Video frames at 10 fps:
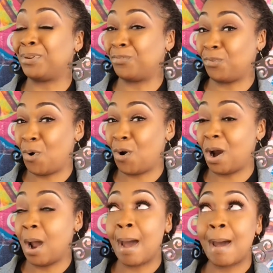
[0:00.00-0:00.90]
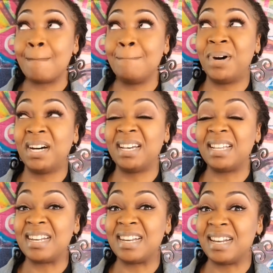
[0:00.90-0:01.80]
before,
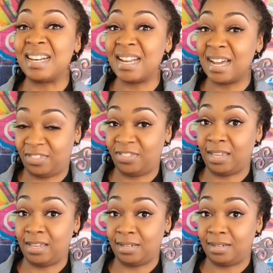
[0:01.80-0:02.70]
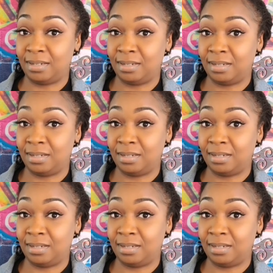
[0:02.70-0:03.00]
but nothing